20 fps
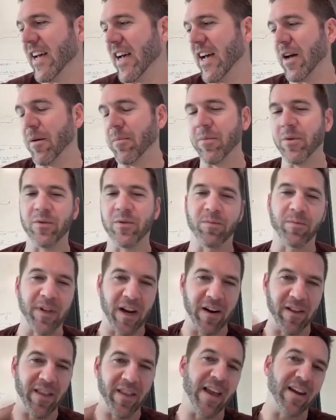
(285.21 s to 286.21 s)
It was
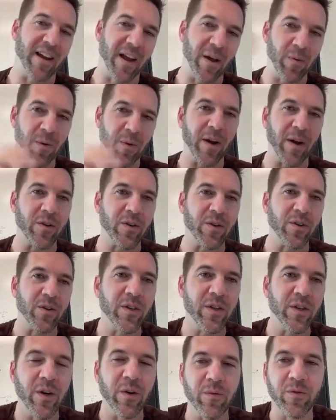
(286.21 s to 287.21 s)
kind of then I went out,
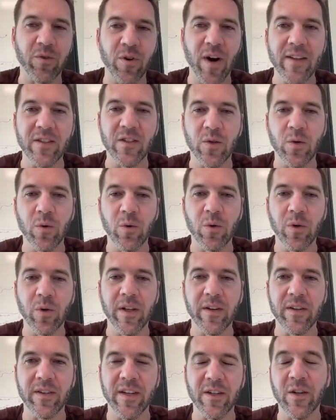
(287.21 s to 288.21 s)
grad
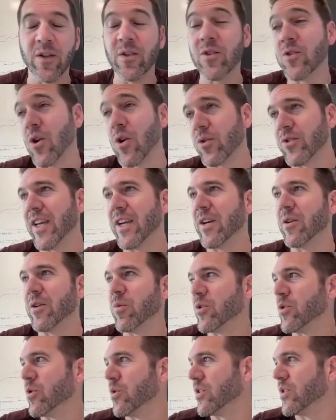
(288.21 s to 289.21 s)
school and did
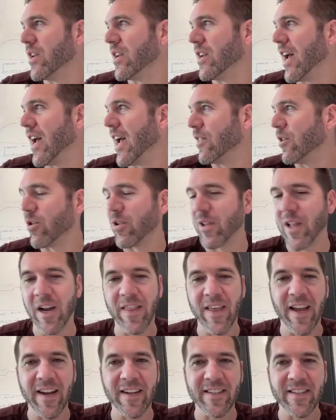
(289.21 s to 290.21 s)
consulting, which was, I learned a
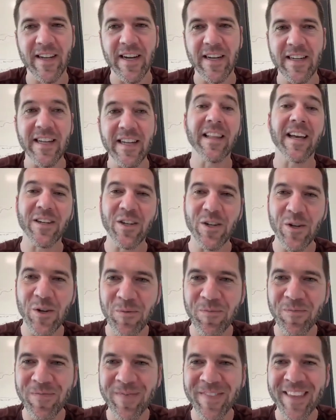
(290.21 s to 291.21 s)
lot of things that I didn't like to
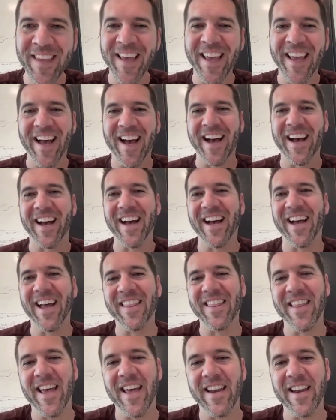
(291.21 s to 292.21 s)
do.
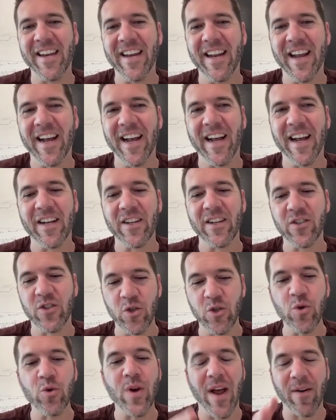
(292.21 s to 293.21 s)
And then
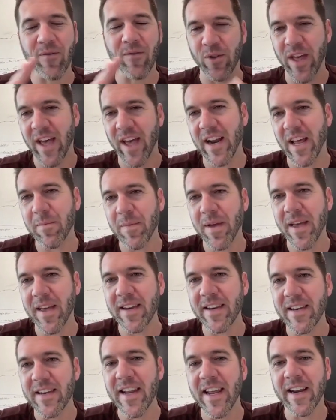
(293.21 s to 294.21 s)
soon after that, I
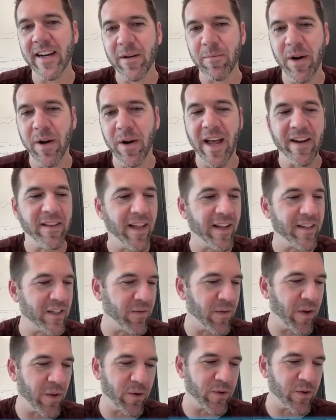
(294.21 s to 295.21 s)
met Nick. But I had
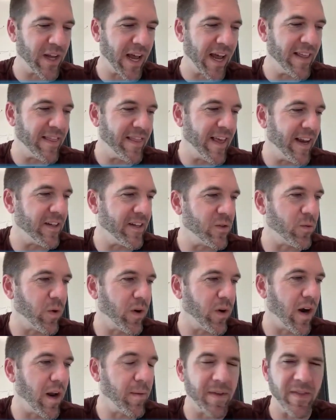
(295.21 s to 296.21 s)
lots of other side things
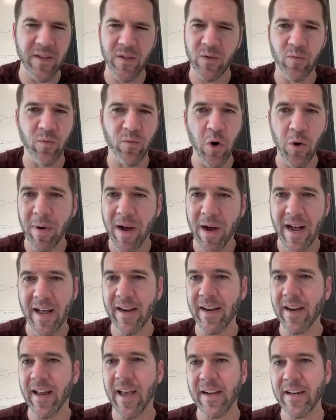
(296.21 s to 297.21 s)
where I made this
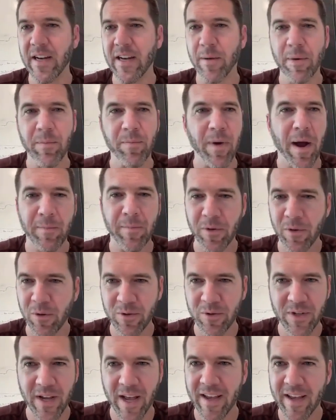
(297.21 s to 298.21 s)
robot. I ended up in
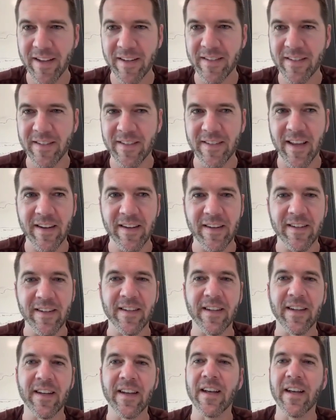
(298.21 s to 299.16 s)
Popular Science and